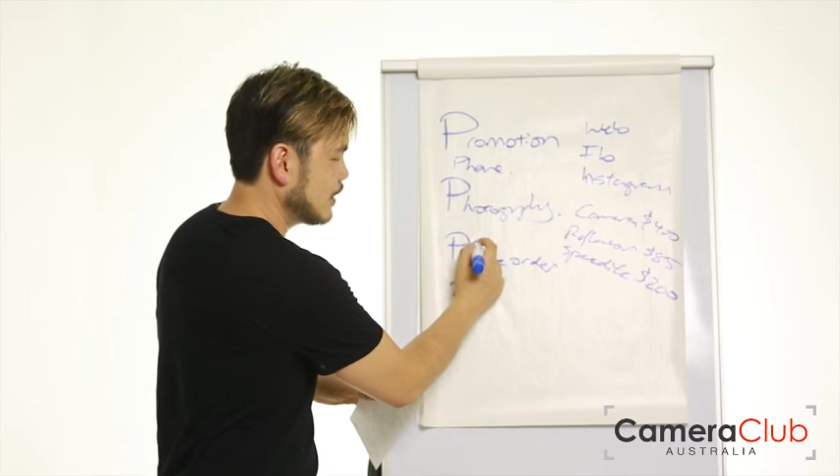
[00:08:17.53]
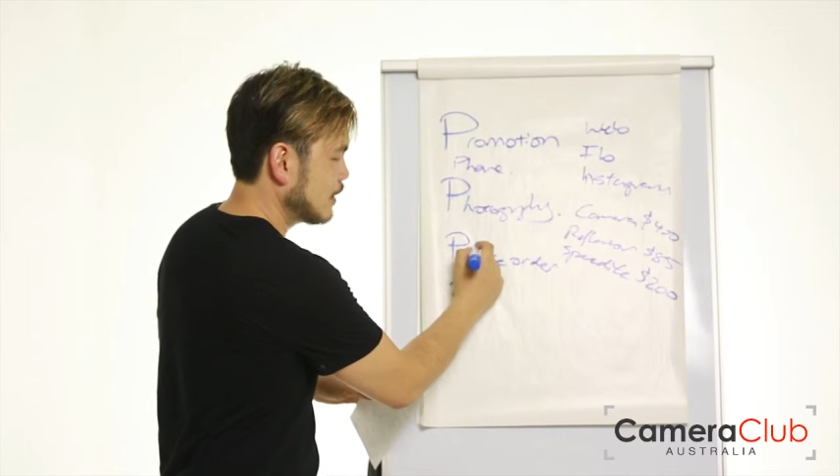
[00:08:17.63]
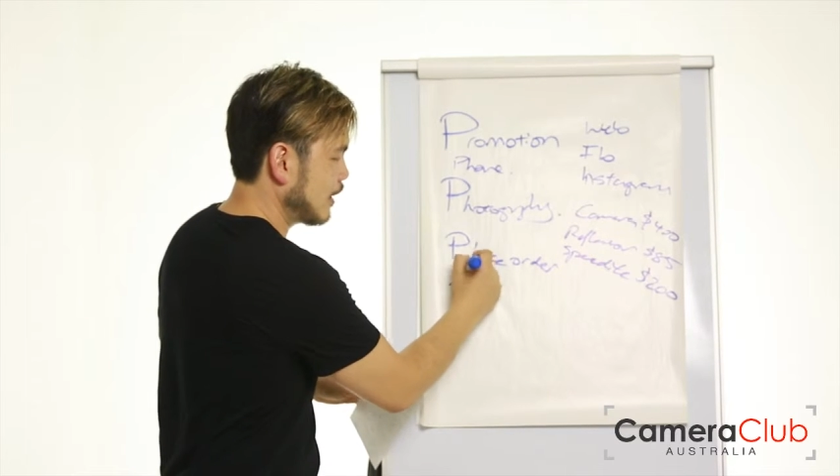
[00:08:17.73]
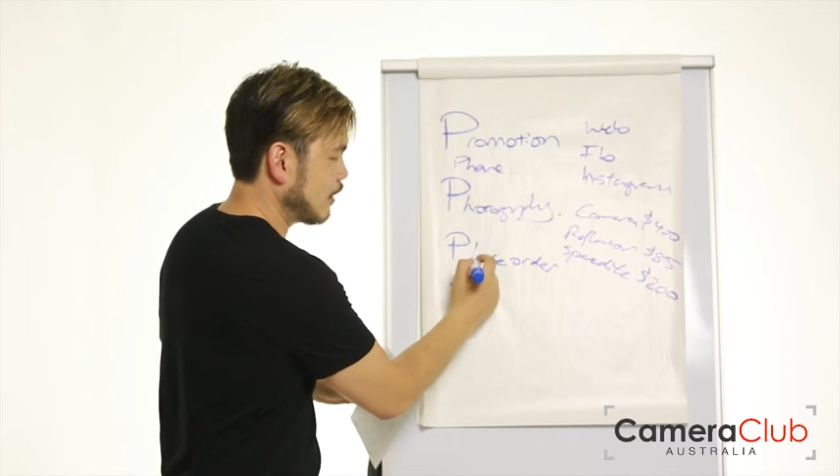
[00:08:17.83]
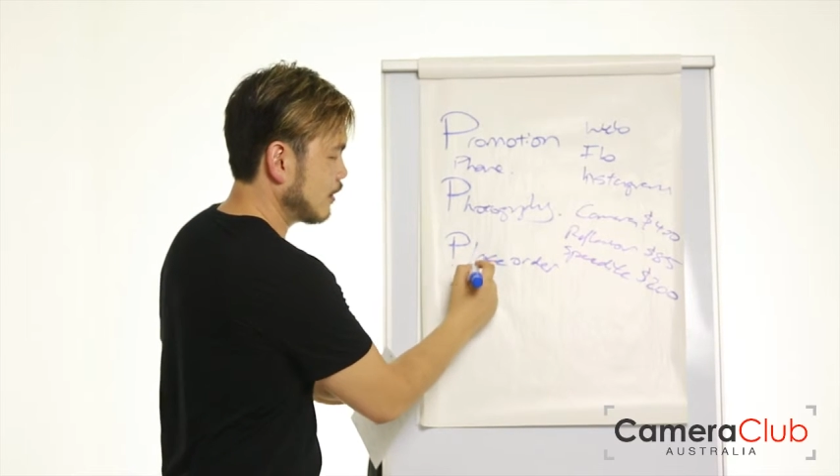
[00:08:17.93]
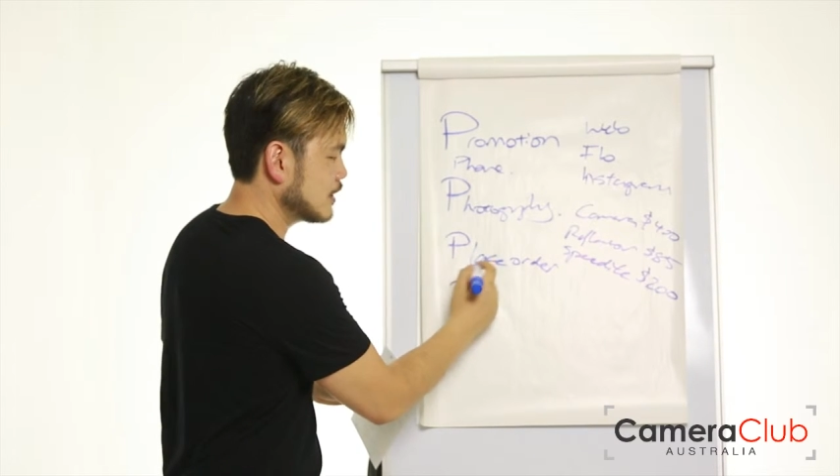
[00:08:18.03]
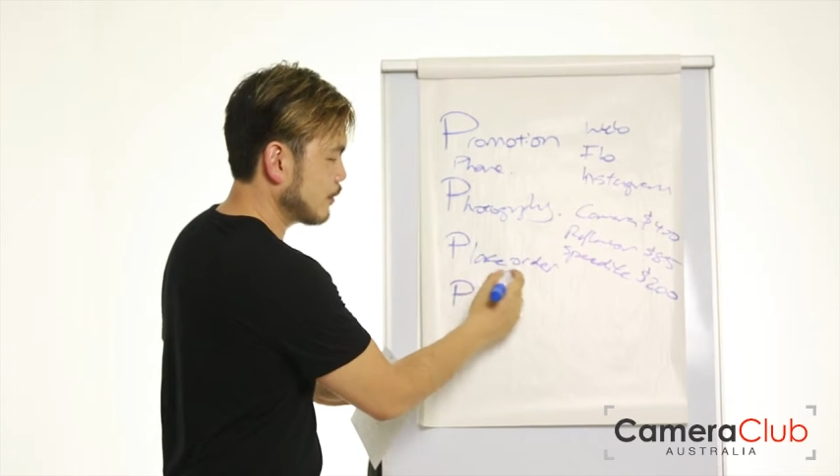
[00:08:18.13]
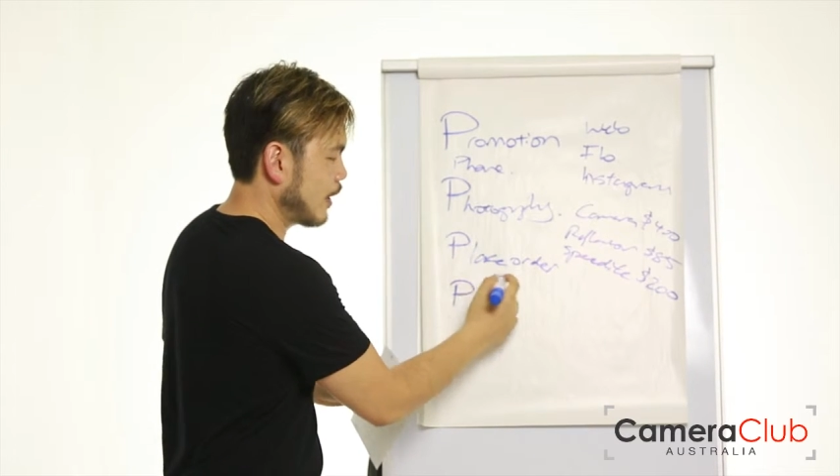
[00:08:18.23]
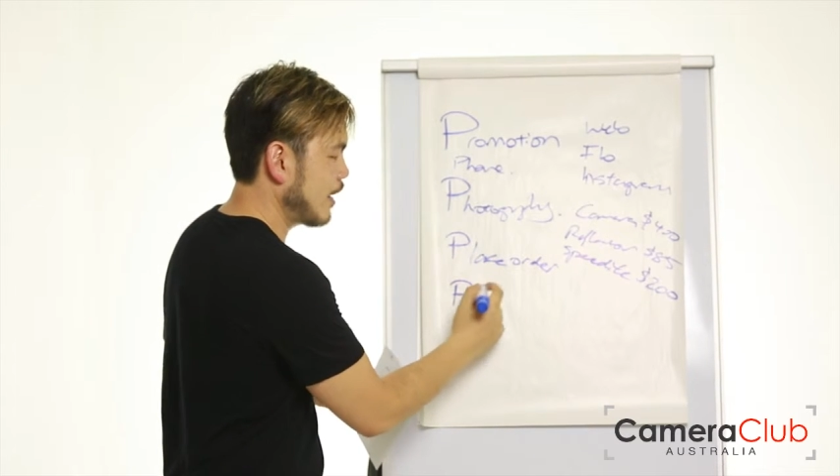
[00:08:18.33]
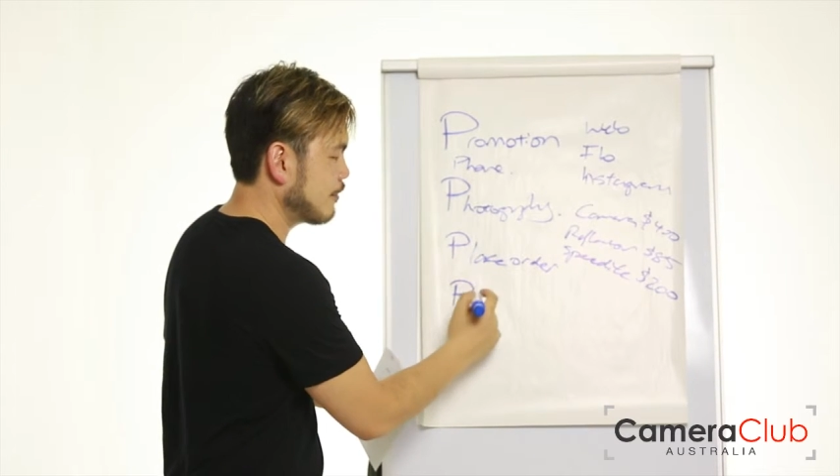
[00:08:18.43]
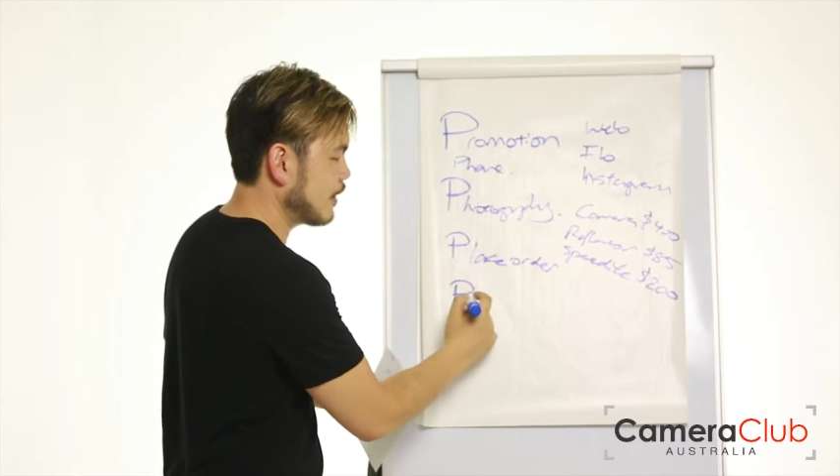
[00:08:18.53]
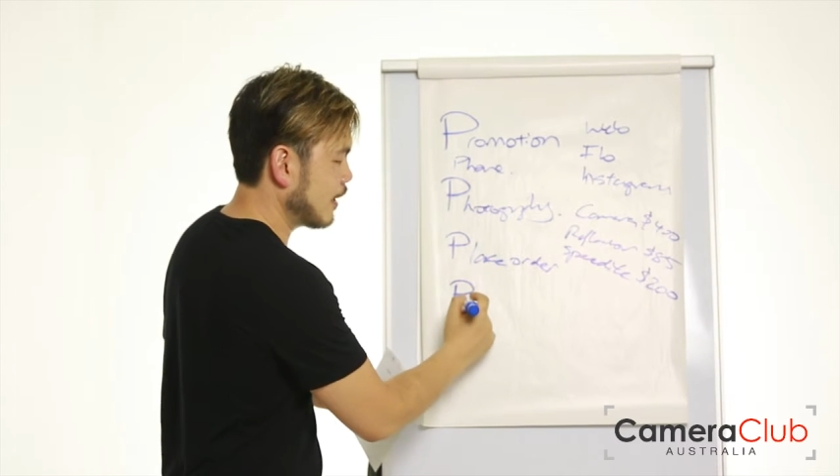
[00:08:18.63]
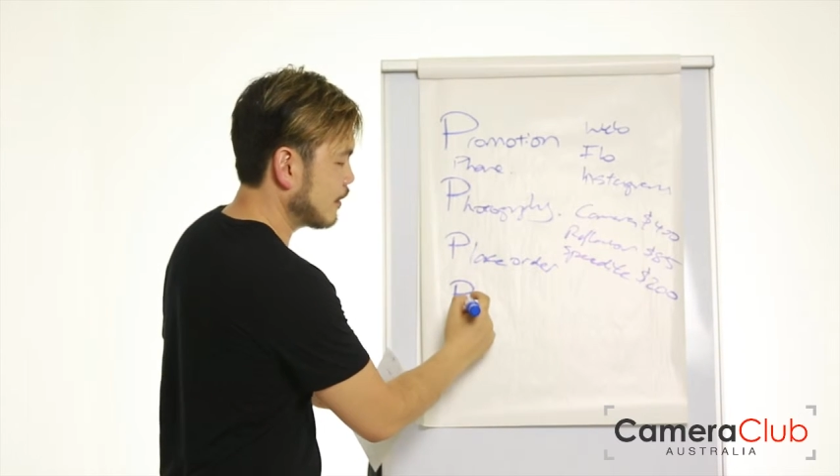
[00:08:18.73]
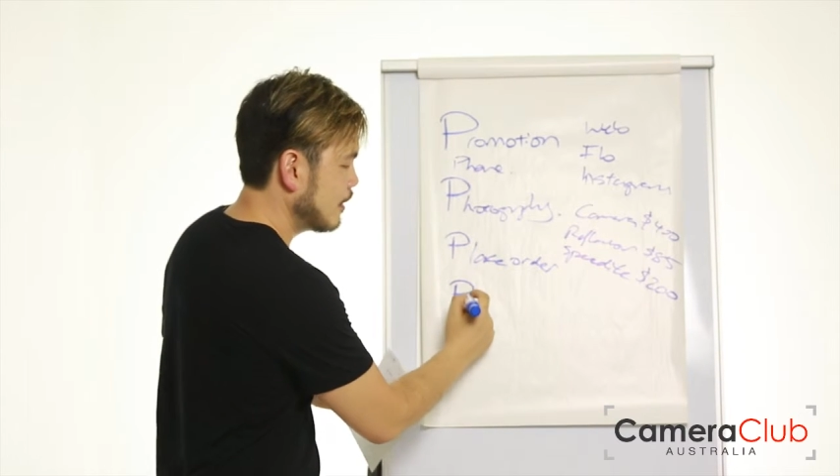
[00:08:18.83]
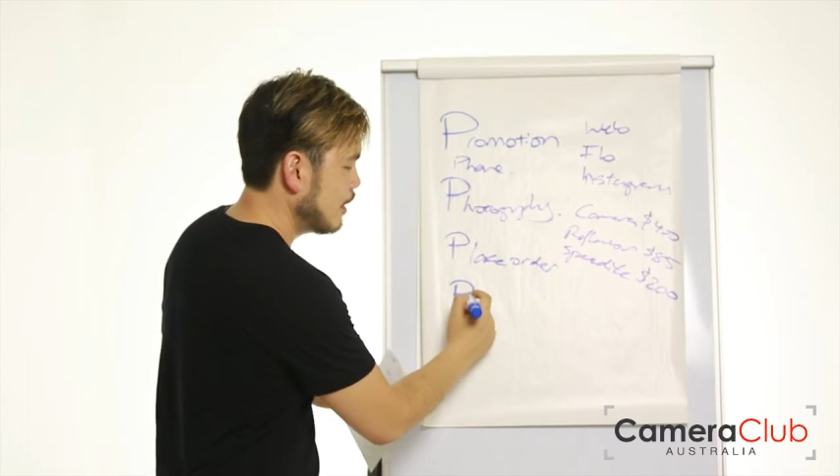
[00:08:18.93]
technology we have now.